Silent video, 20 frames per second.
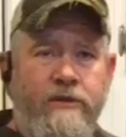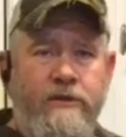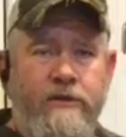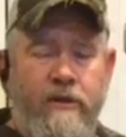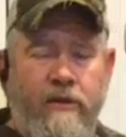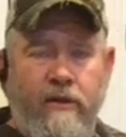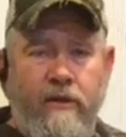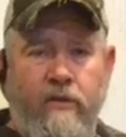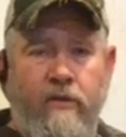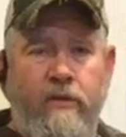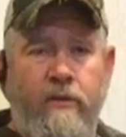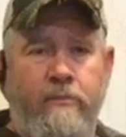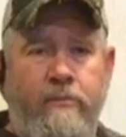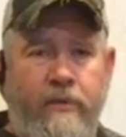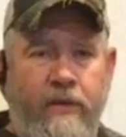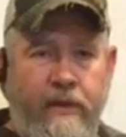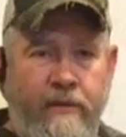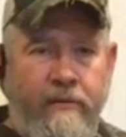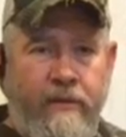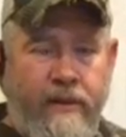start going
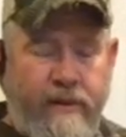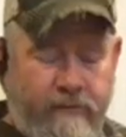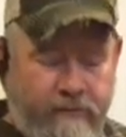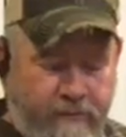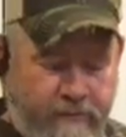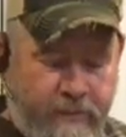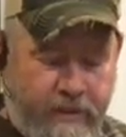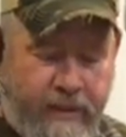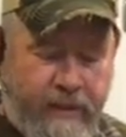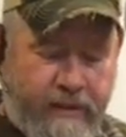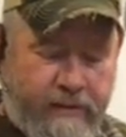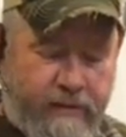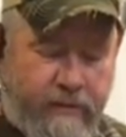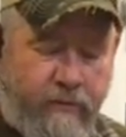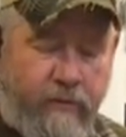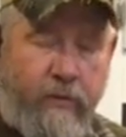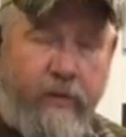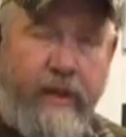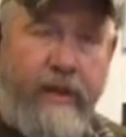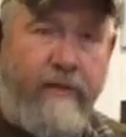primitive because
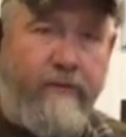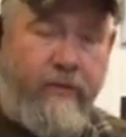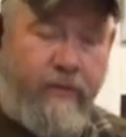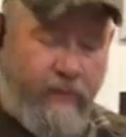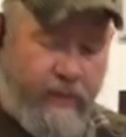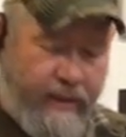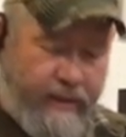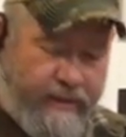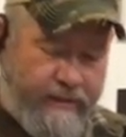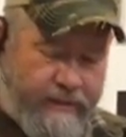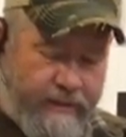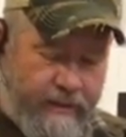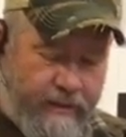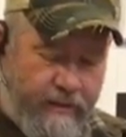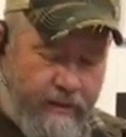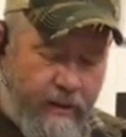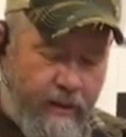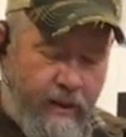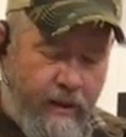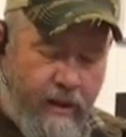of whatever
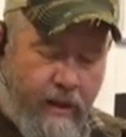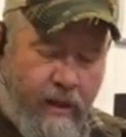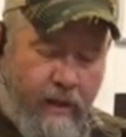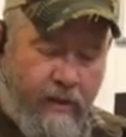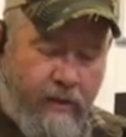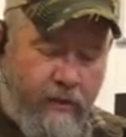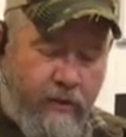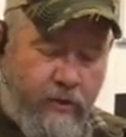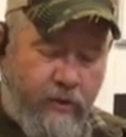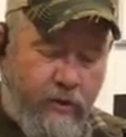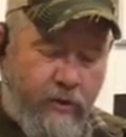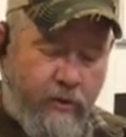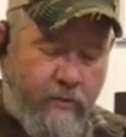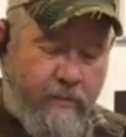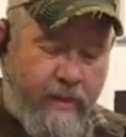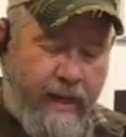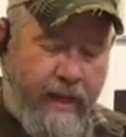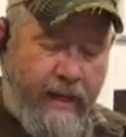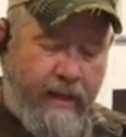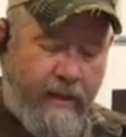reason, your
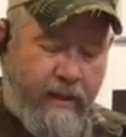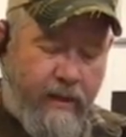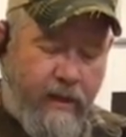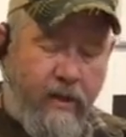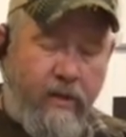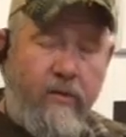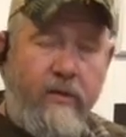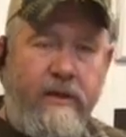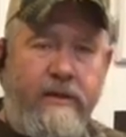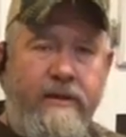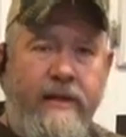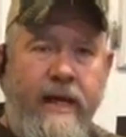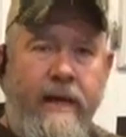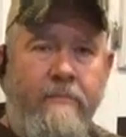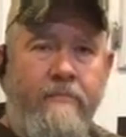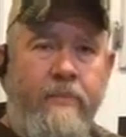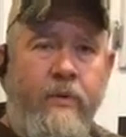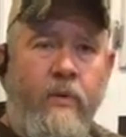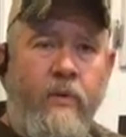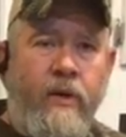main goal at
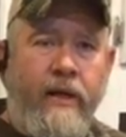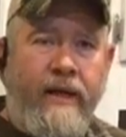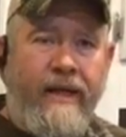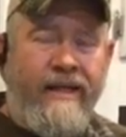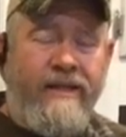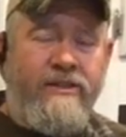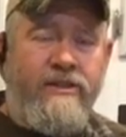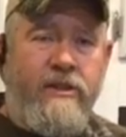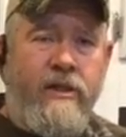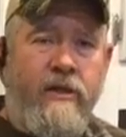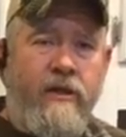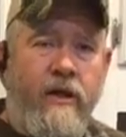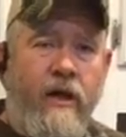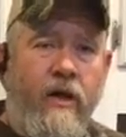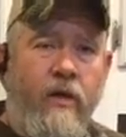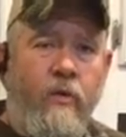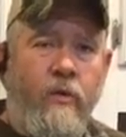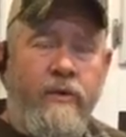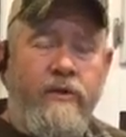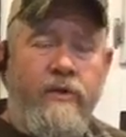that point is to
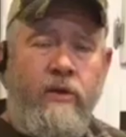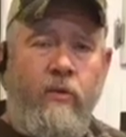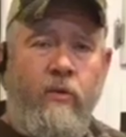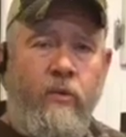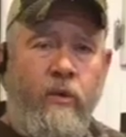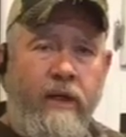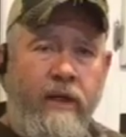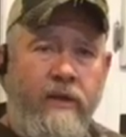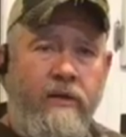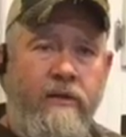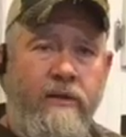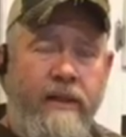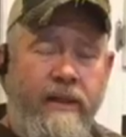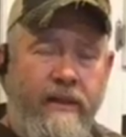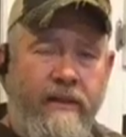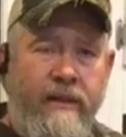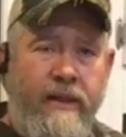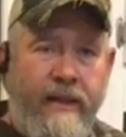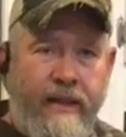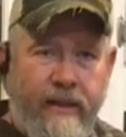know what the real
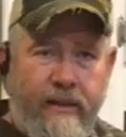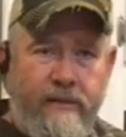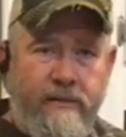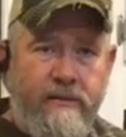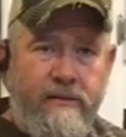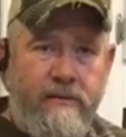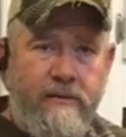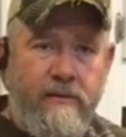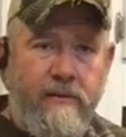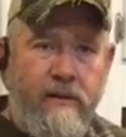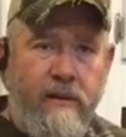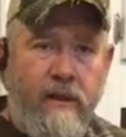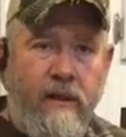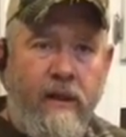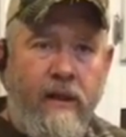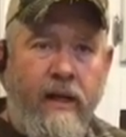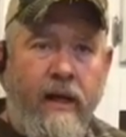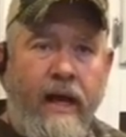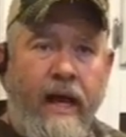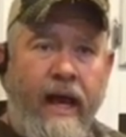deal is
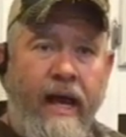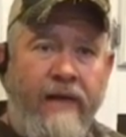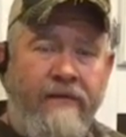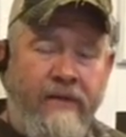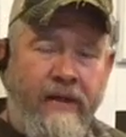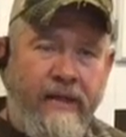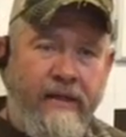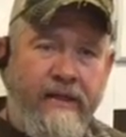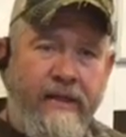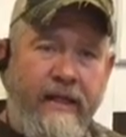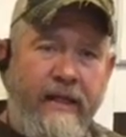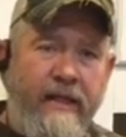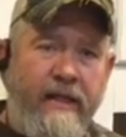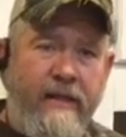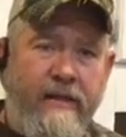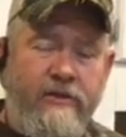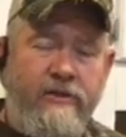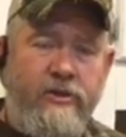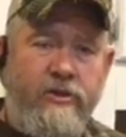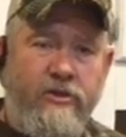and then
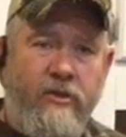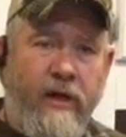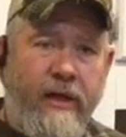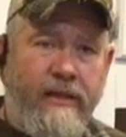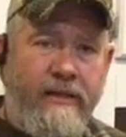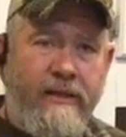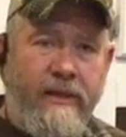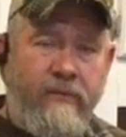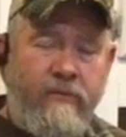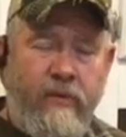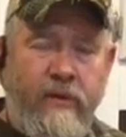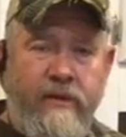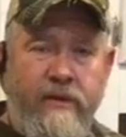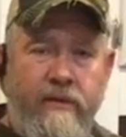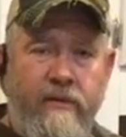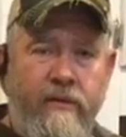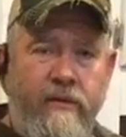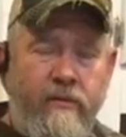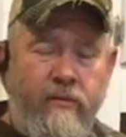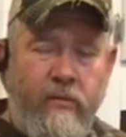deconstruct it with
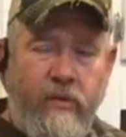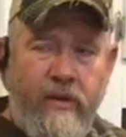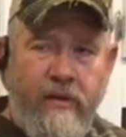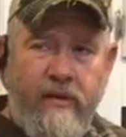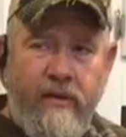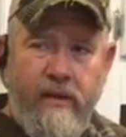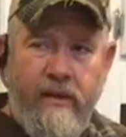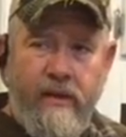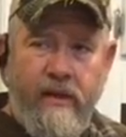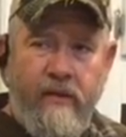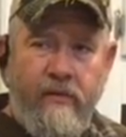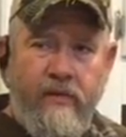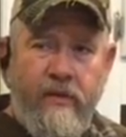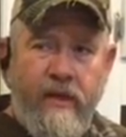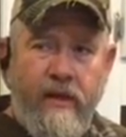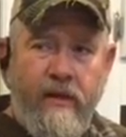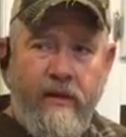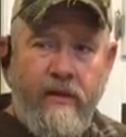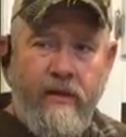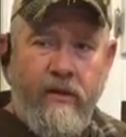
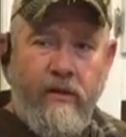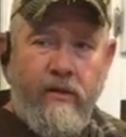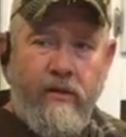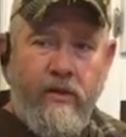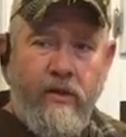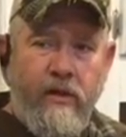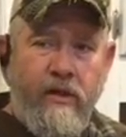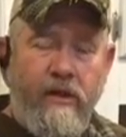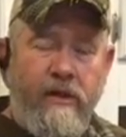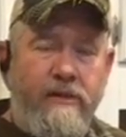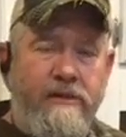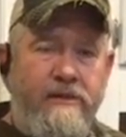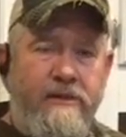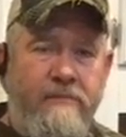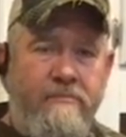the littlest